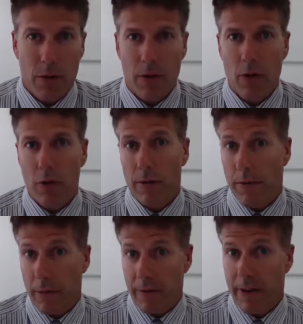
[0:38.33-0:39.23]
but look at it
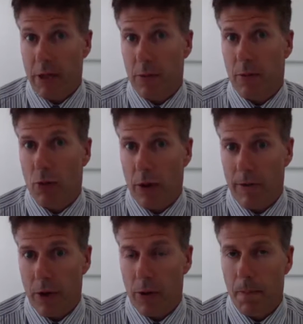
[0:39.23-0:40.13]
from an investment
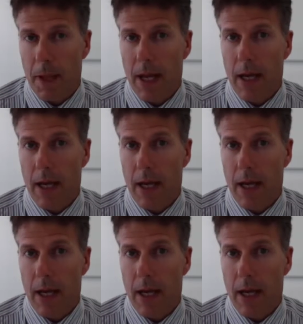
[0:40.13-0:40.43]
point of view.